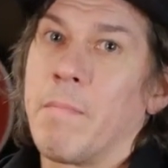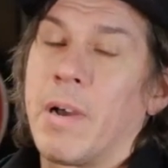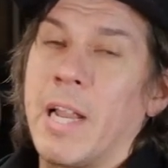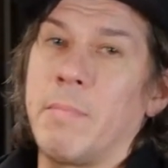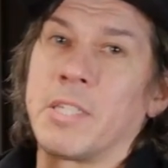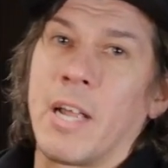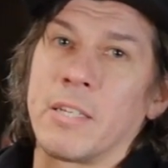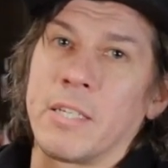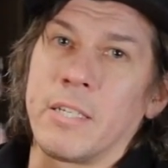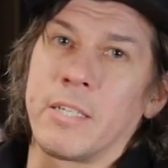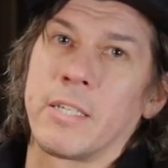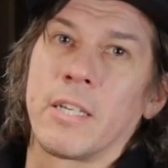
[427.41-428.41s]
My name is
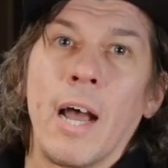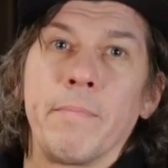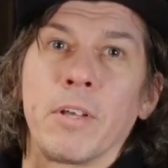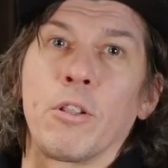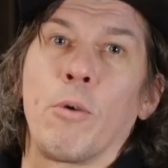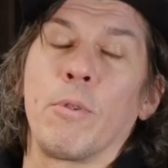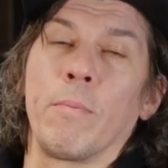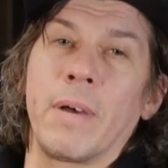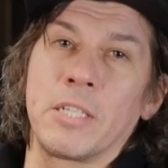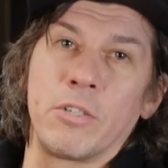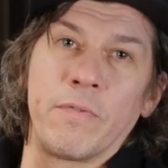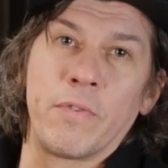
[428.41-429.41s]
Ansis. I'm the Global
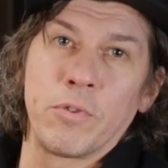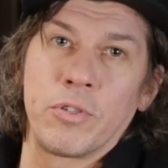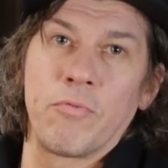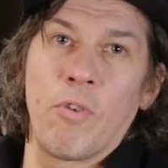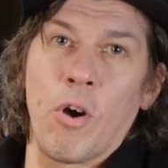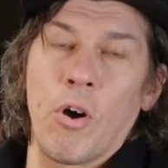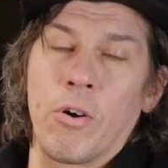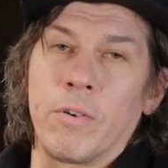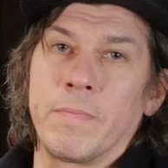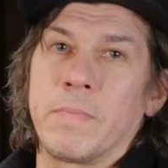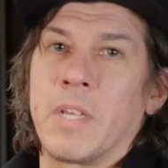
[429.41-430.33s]
Ambassador for Rooster Rojo.